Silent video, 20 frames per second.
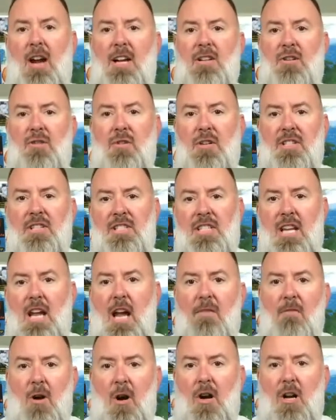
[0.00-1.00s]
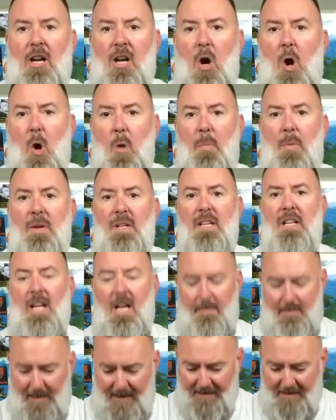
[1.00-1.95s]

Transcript: As you can see, I've already opened it up.